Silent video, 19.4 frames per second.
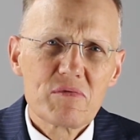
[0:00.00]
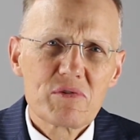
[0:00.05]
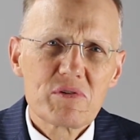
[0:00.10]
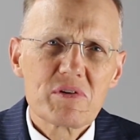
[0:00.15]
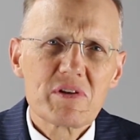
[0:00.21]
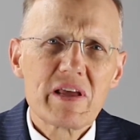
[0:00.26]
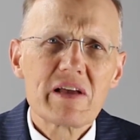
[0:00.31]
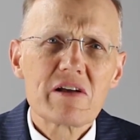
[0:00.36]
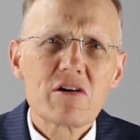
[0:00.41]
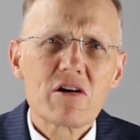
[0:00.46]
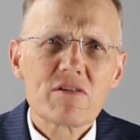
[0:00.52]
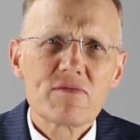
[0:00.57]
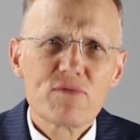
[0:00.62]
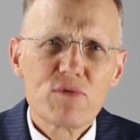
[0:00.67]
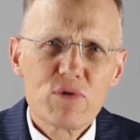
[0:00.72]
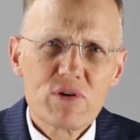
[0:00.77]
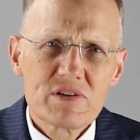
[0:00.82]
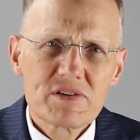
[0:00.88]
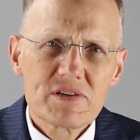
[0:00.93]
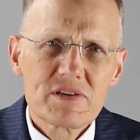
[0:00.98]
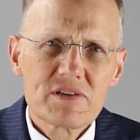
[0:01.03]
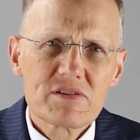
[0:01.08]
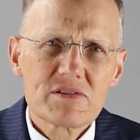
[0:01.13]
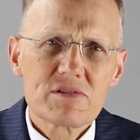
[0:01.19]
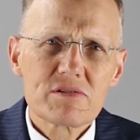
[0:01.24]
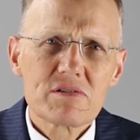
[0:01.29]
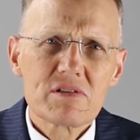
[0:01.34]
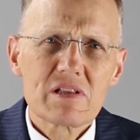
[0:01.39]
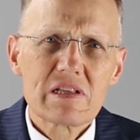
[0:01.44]
take our voices
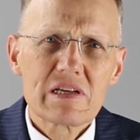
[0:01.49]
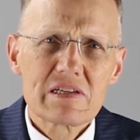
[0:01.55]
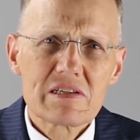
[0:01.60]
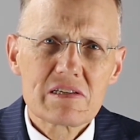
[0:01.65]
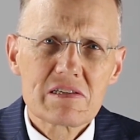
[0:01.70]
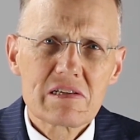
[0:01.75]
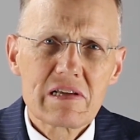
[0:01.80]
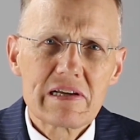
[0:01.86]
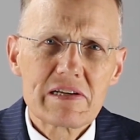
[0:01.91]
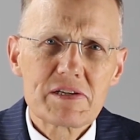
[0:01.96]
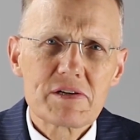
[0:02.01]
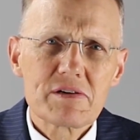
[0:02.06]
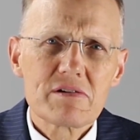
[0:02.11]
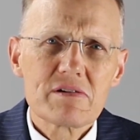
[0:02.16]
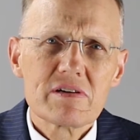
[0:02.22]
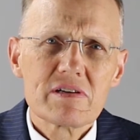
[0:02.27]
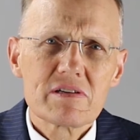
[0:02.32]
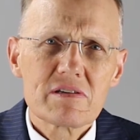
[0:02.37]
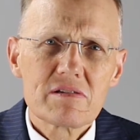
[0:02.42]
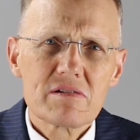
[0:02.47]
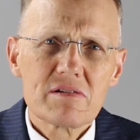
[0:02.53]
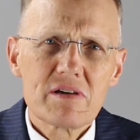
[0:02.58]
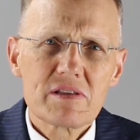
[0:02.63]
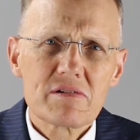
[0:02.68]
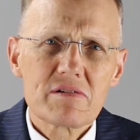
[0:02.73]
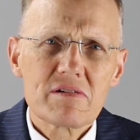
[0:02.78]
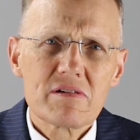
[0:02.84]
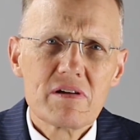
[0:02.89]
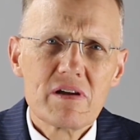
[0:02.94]
to the legislature and to
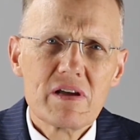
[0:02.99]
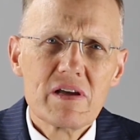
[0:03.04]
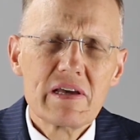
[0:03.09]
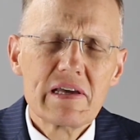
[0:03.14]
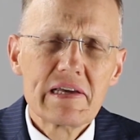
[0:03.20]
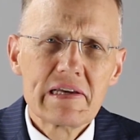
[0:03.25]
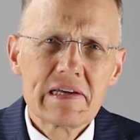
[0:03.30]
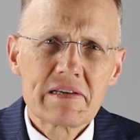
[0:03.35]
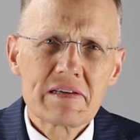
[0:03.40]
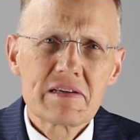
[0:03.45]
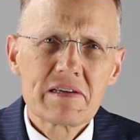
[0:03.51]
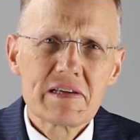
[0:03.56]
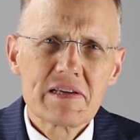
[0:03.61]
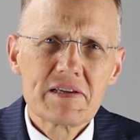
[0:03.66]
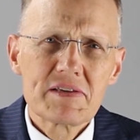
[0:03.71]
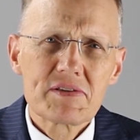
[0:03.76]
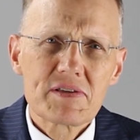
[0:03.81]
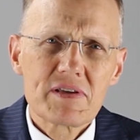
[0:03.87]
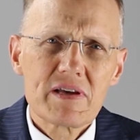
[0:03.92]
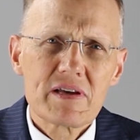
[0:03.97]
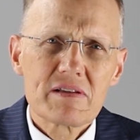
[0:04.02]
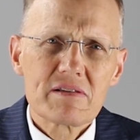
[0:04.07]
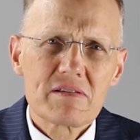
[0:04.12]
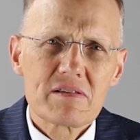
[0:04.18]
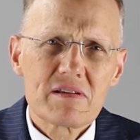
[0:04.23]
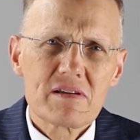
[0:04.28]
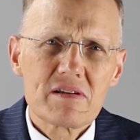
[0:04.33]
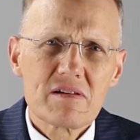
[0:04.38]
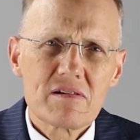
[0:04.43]
other entities
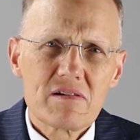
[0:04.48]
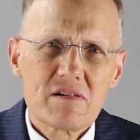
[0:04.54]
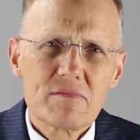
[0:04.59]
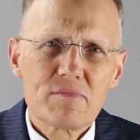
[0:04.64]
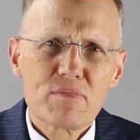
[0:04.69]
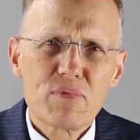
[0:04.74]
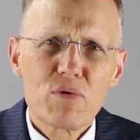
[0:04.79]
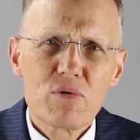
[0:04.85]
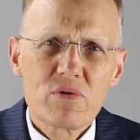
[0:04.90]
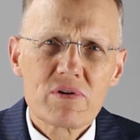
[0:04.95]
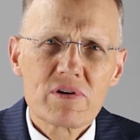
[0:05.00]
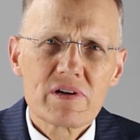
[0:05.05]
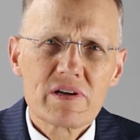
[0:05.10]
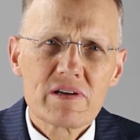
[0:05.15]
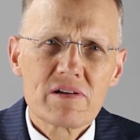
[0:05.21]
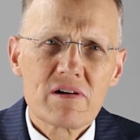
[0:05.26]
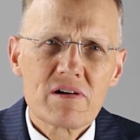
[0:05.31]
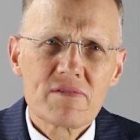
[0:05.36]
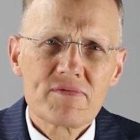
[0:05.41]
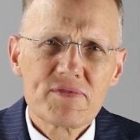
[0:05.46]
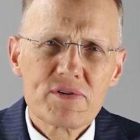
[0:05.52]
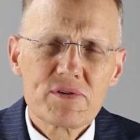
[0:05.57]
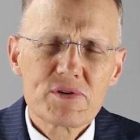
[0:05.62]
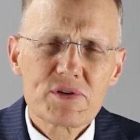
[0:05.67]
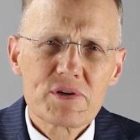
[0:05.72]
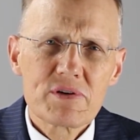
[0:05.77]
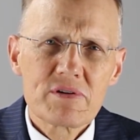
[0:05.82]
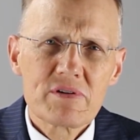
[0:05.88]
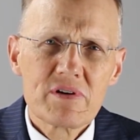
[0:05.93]
that are important in our
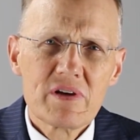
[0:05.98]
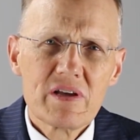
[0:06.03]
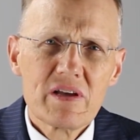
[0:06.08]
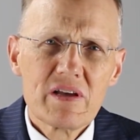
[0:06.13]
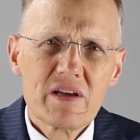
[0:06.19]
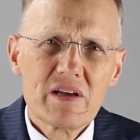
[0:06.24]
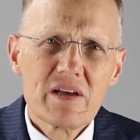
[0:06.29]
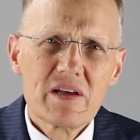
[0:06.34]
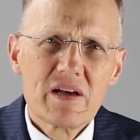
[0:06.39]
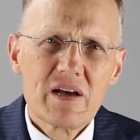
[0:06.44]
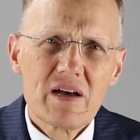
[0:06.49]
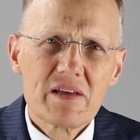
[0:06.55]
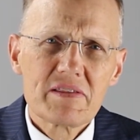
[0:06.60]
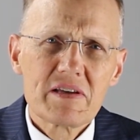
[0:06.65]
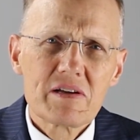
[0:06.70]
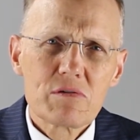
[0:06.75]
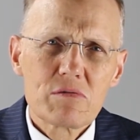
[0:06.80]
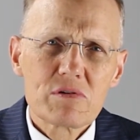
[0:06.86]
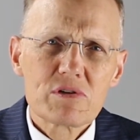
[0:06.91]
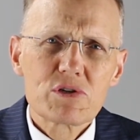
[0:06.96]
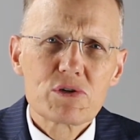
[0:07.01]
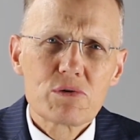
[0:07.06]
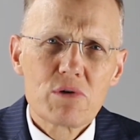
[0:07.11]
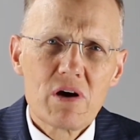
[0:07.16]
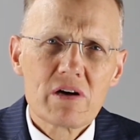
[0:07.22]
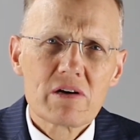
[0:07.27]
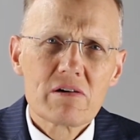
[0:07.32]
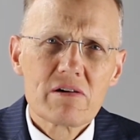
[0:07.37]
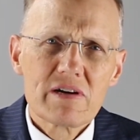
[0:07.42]
future. I think we're
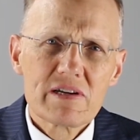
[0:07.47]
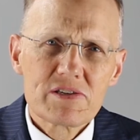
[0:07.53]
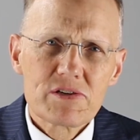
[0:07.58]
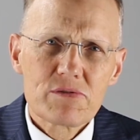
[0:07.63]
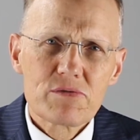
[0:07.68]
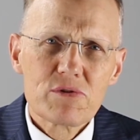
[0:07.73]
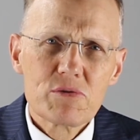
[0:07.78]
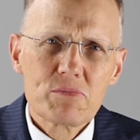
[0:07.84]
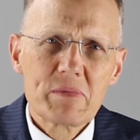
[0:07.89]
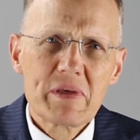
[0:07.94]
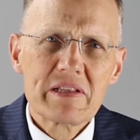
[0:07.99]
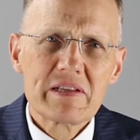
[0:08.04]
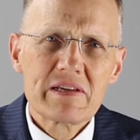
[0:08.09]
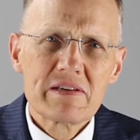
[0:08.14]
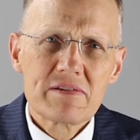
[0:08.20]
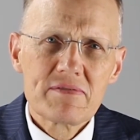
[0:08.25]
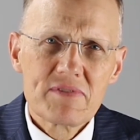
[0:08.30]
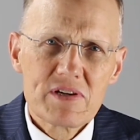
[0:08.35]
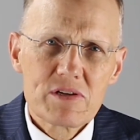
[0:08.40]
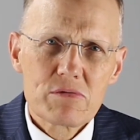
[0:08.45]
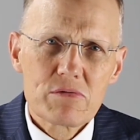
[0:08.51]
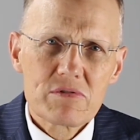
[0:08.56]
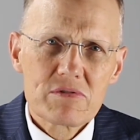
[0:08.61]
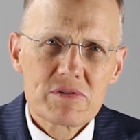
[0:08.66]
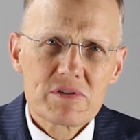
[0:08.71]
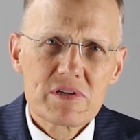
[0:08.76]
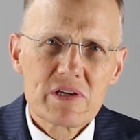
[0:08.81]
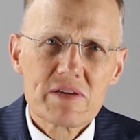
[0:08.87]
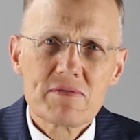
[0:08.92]
stronger as a group than
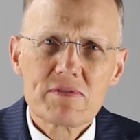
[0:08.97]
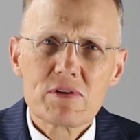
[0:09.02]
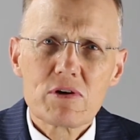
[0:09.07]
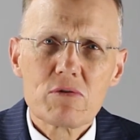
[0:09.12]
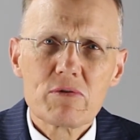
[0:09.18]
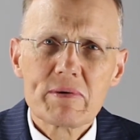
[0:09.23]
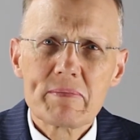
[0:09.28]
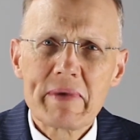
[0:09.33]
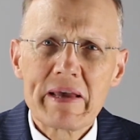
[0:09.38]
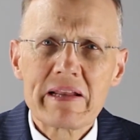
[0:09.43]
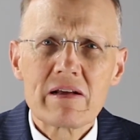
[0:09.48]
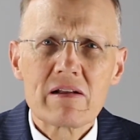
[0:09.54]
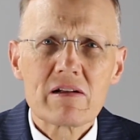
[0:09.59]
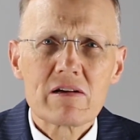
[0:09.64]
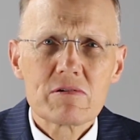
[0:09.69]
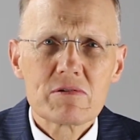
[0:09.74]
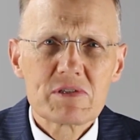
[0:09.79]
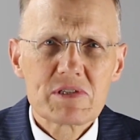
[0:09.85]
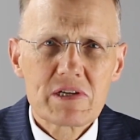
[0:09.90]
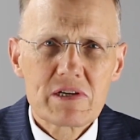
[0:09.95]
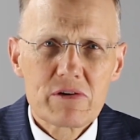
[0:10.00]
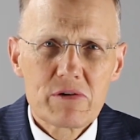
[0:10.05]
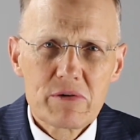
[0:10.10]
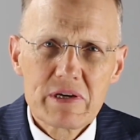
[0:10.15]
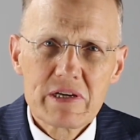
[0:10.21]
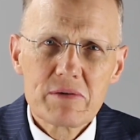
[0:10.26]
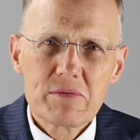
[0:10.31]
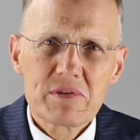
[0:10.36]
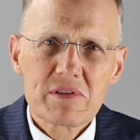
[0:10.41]
individuals. Even though we may not always
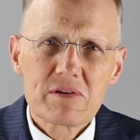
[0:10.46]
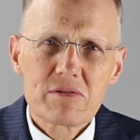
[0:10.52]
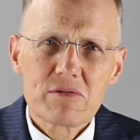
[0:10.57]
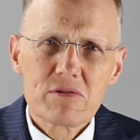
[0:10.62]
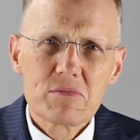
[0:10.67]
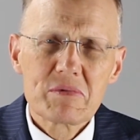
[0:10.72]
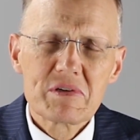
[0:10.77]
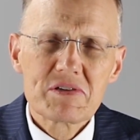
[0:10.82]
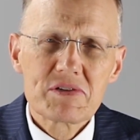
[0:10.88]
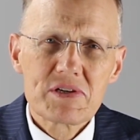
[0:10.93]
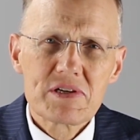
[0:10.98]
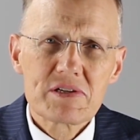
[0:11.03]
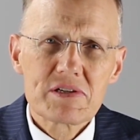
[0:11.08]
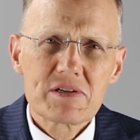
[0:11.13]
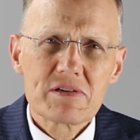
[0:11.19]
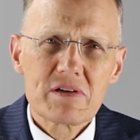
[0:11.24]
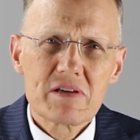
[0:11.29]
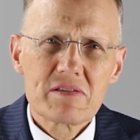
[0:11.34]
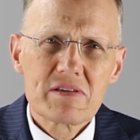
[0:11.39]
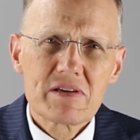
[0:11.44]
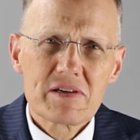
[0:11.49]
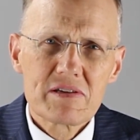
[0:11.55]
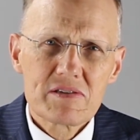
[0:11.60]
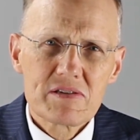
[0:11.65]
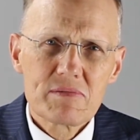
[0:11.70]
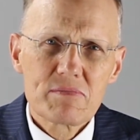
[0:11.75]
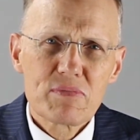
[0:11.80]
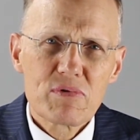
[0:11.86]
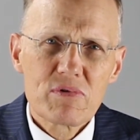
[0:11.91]
agree with the group decision, I think it's
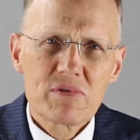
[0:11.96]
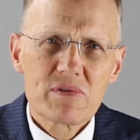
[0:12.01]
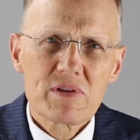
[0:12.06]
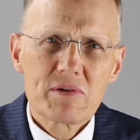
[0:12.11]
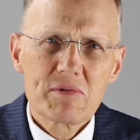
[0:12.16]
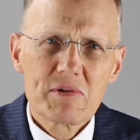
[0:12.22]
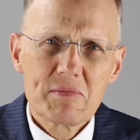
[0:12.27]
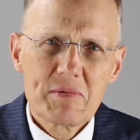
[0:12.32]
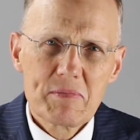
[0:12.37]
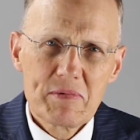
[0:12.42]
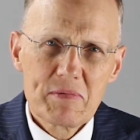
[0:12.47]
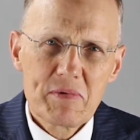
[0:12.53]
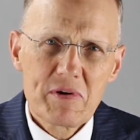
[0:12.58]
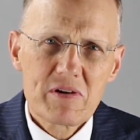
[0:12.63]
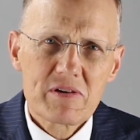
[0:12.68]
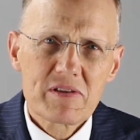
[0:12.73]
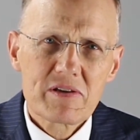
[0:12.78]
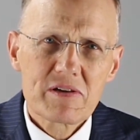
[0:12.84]
important that we be part of the